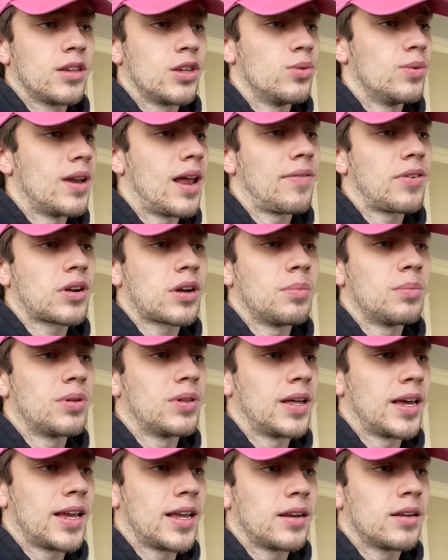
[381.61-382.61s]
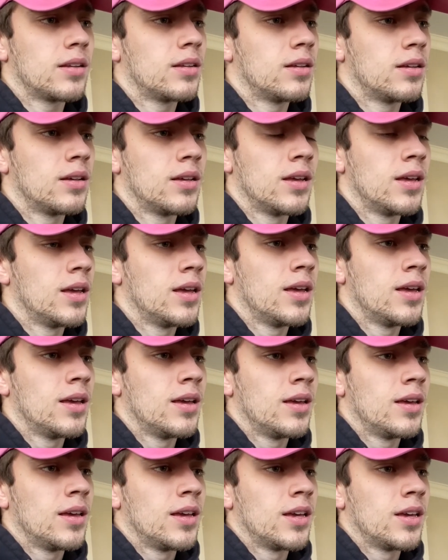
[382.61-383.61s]
You never complain.
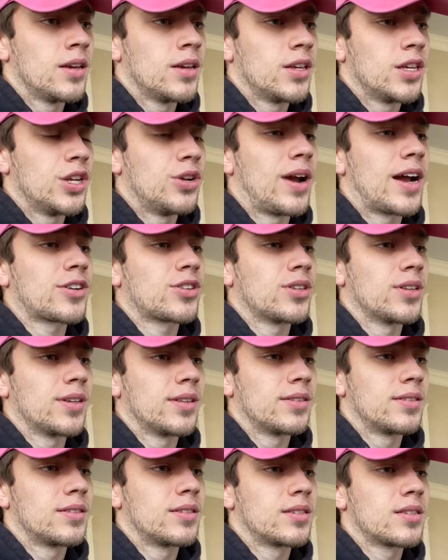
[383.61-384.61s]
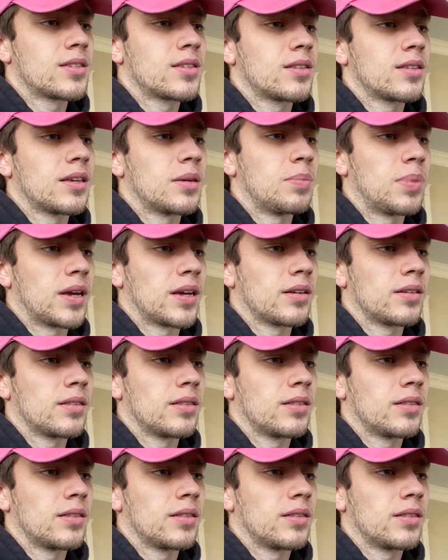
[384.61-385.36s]
You're actually sleeping